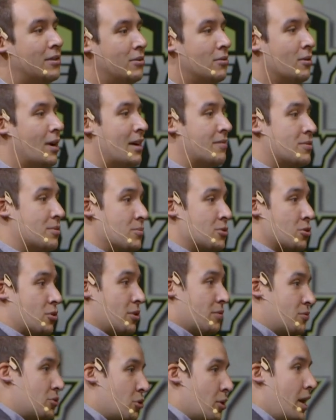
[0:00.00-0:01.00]
You have some
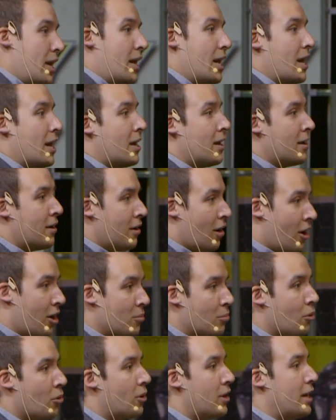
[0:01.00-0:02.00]
sort of training,
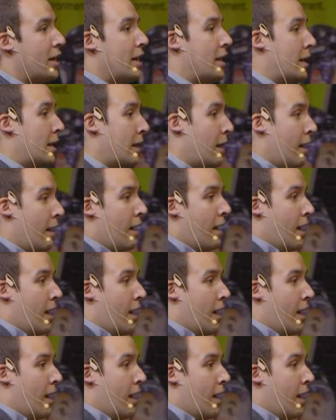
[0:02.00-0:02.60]
onboarding.